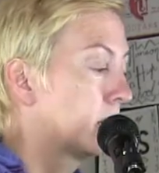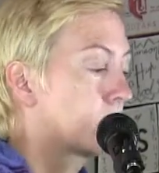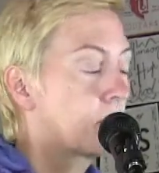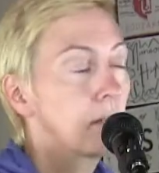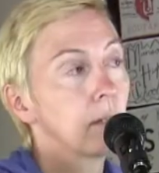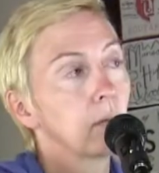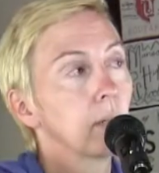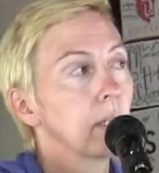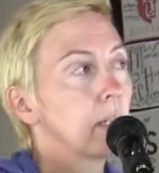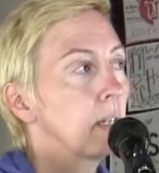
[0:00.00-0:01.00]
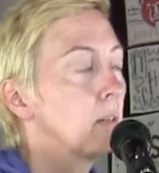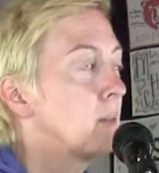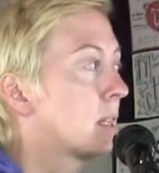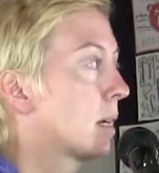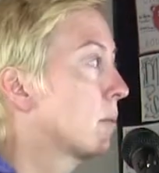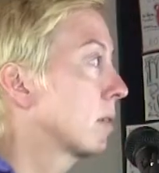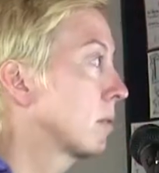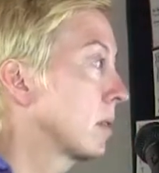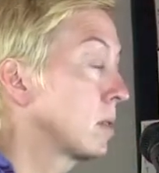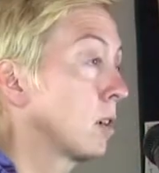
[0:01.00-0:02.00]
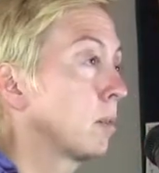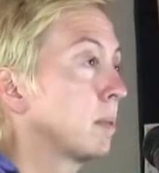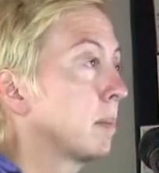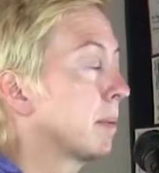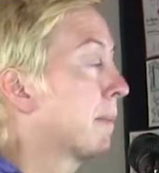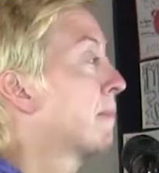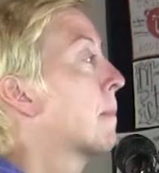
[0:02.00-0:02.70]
So this is what he said to me, that I work with the star people.